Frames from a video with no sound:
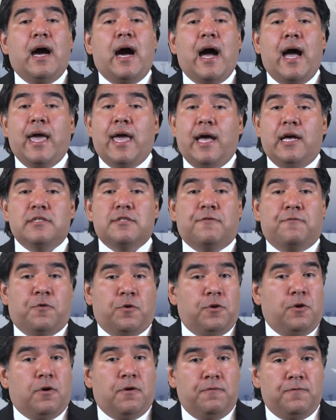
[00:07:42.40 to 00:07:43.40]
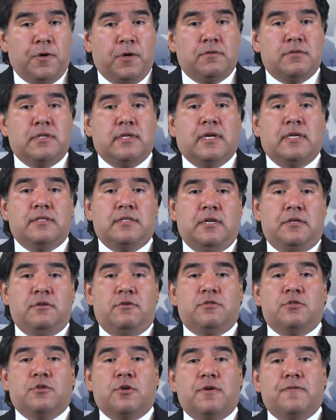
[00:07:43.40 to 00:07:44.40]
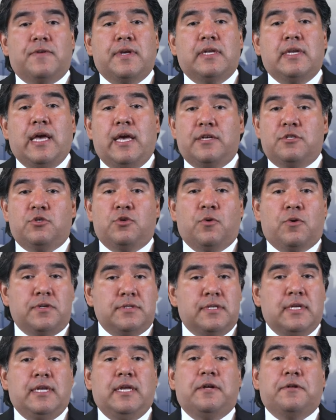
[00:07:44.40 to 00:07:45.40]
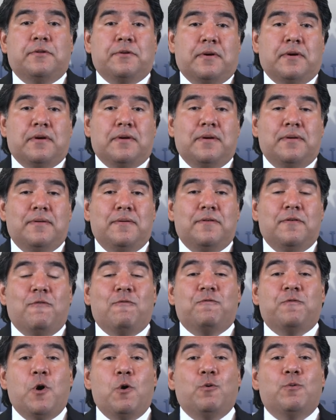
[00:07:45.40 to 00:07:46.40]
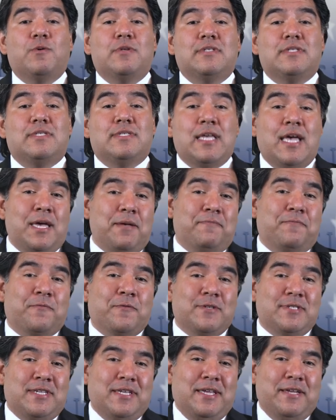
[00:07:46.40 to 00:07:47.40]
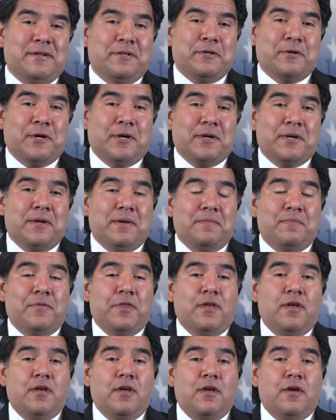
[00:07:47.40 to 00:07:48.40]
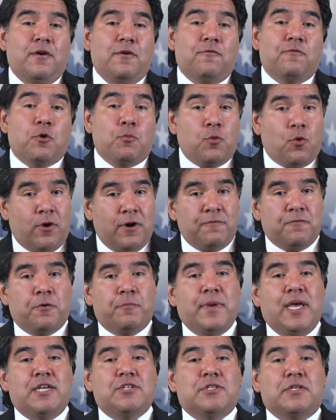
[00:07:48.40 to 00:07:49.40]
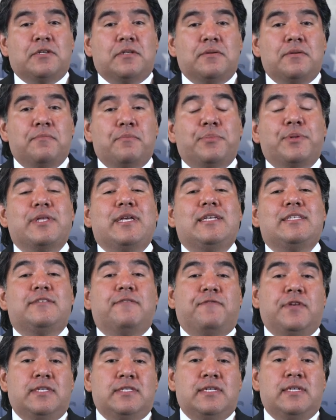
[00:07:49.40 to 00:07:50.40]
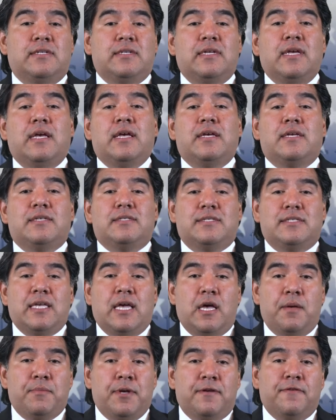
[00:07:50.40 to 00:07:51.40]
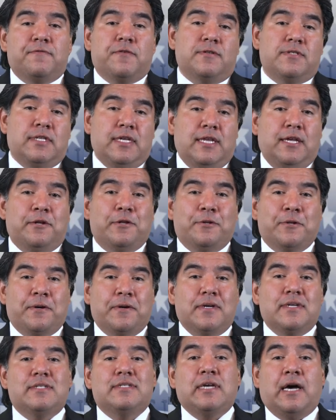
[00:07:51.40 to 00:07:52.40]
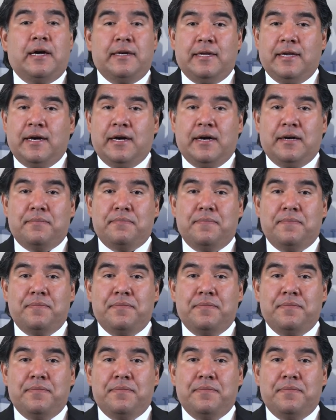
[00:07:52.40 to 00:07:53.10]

I ask for your vote to continue serving as your city clerk. Vote Zeb for city clerk. For more information, please visit zebforcityclerk.com.